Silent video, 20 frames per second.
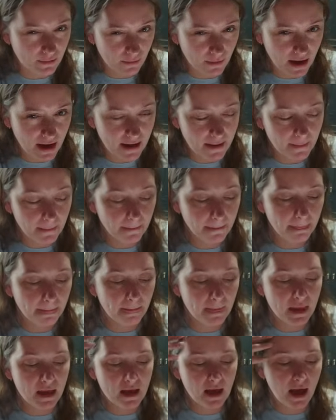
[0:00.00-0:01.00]
right?
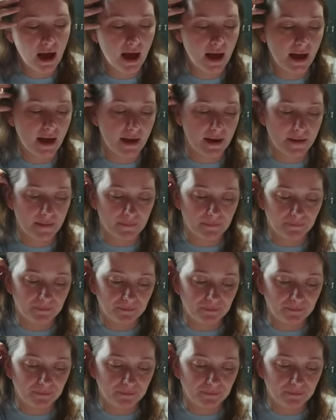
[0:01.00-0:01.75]
And